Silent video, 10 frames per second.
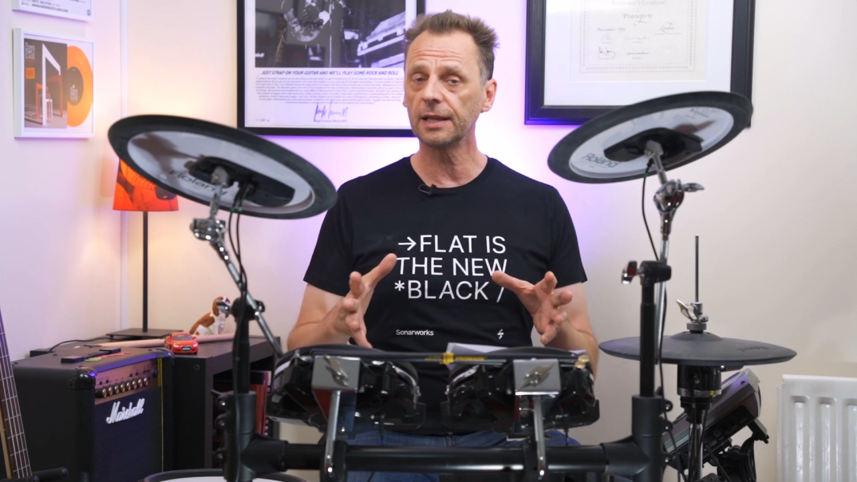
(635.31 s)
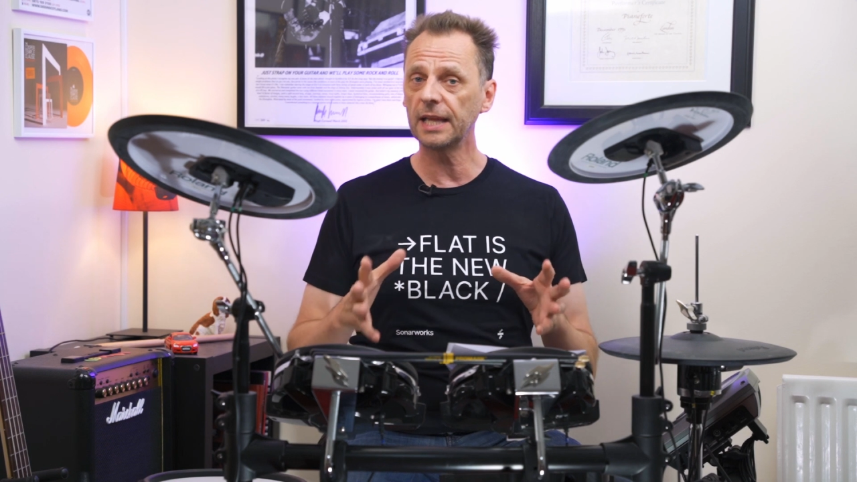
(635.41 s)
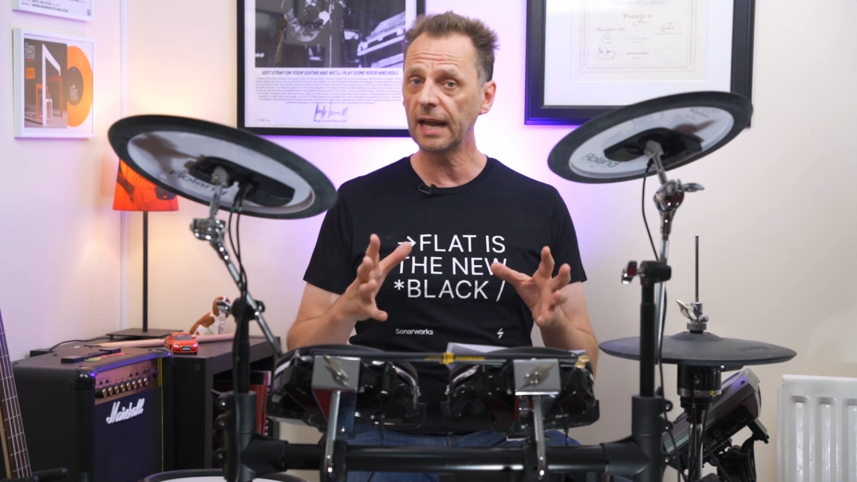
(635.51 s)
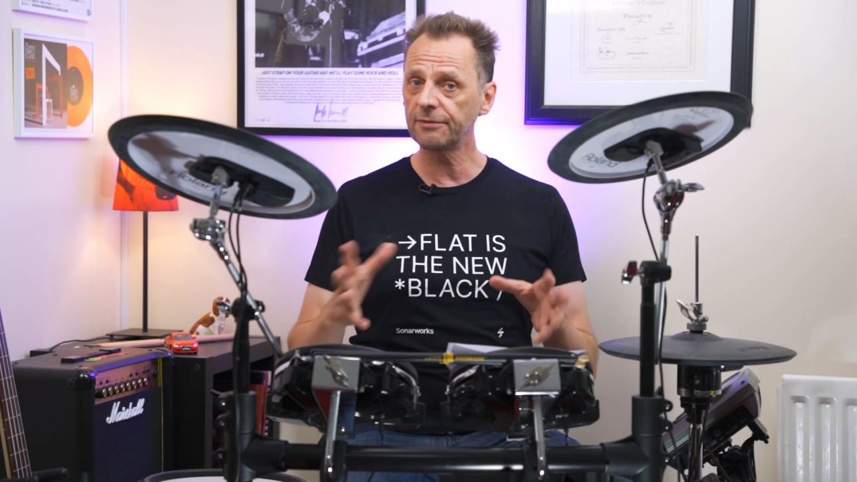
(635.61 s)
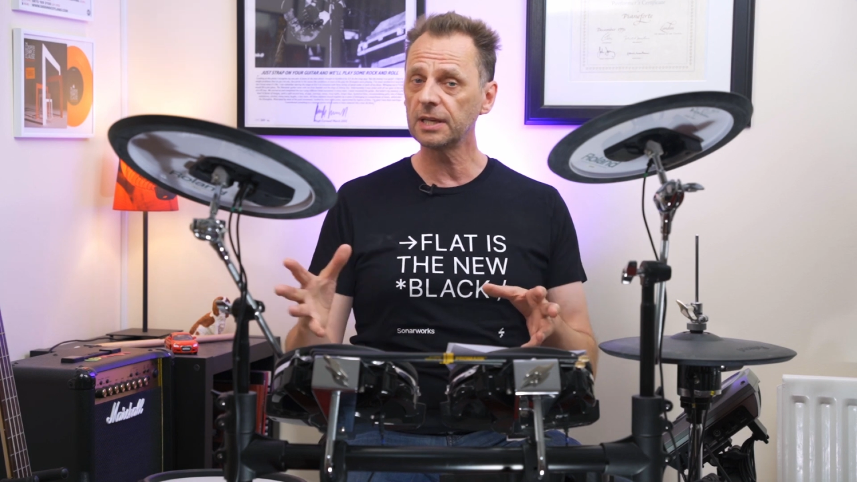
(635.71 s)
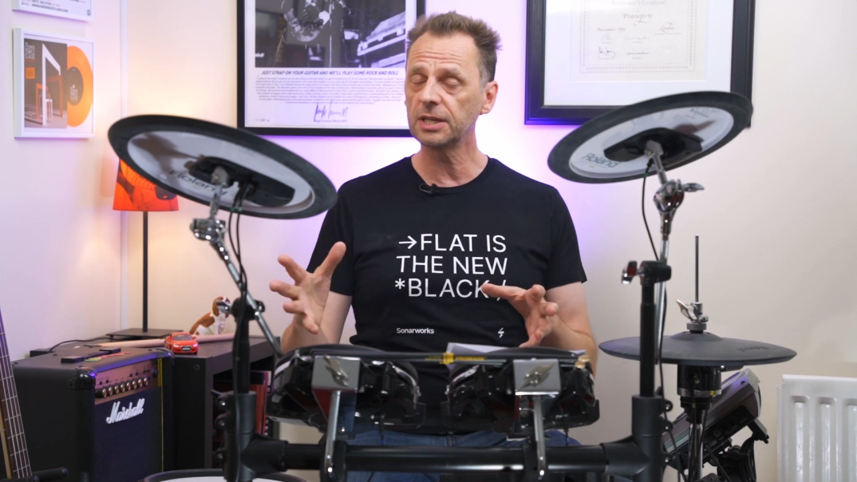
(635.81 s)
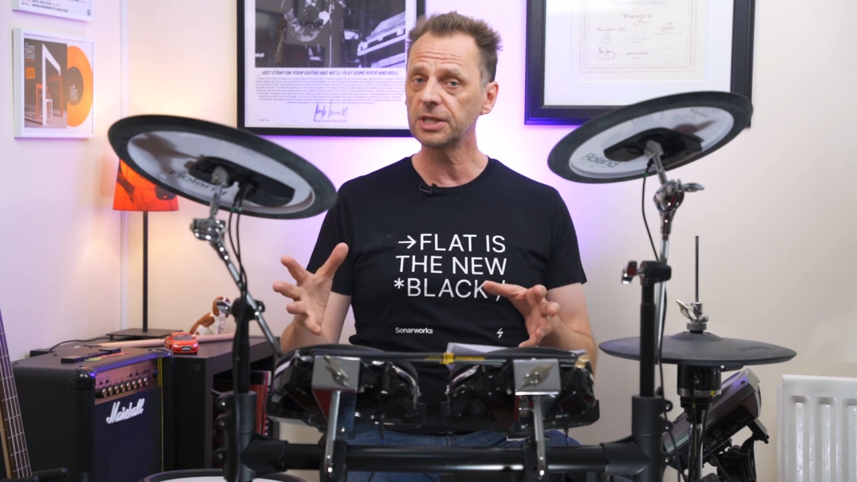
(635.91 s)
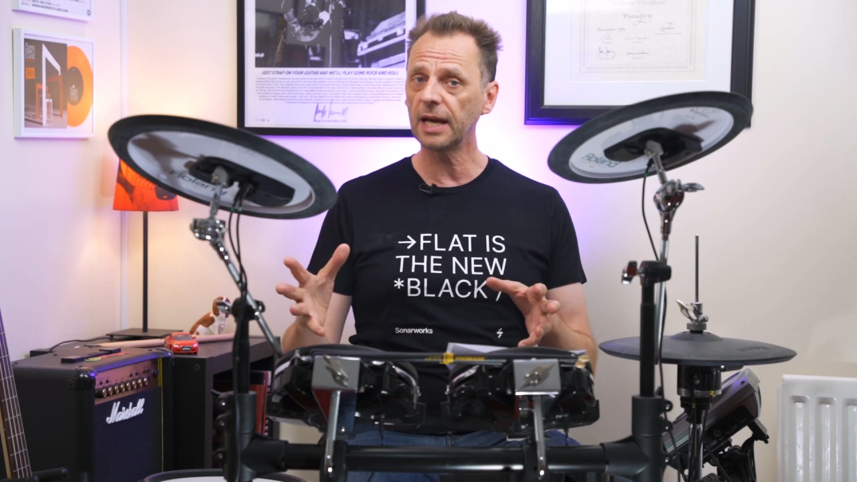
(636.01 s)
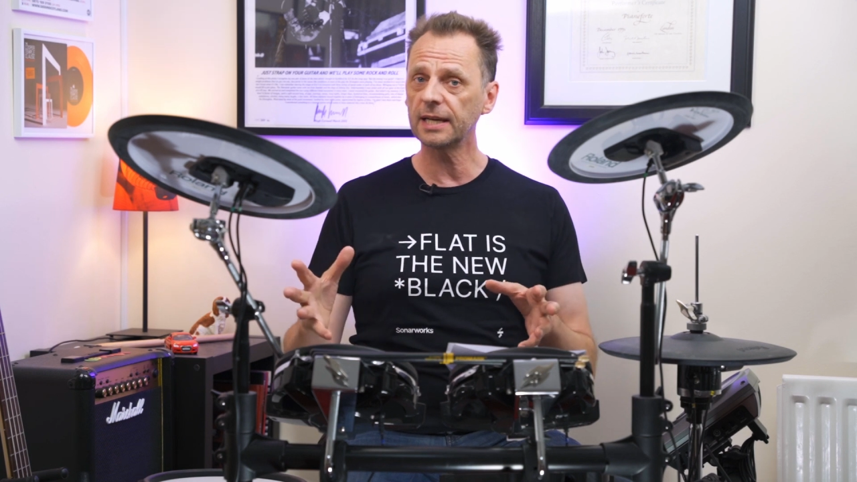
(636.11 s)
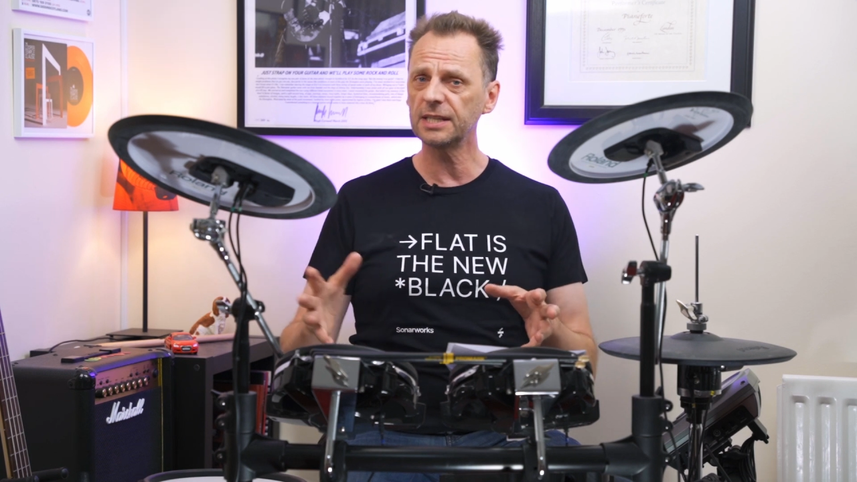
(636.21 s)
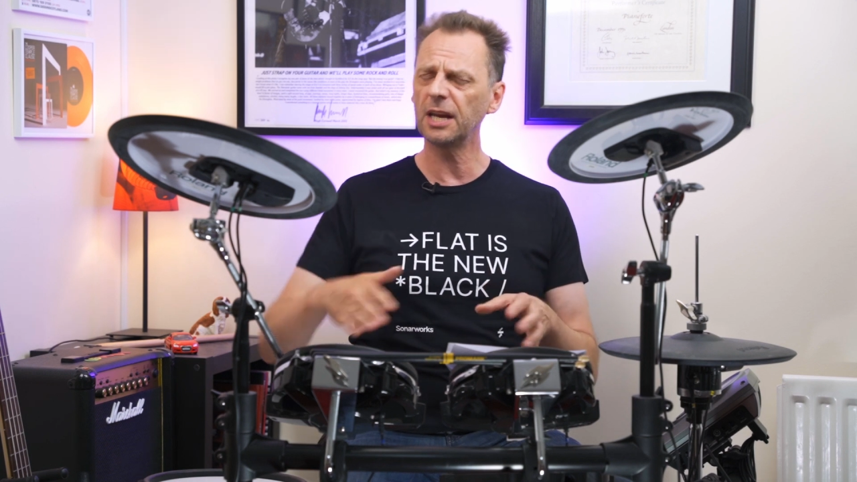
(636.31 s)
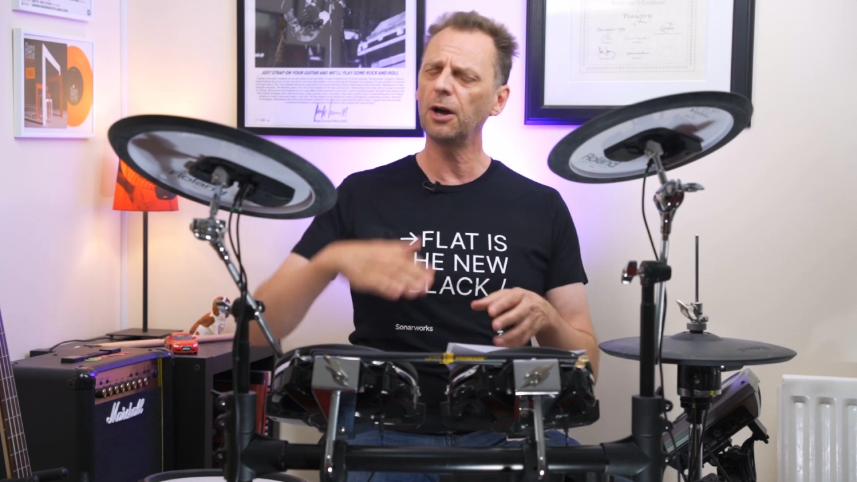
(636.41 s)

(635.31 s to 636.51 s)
and then after the take, he said,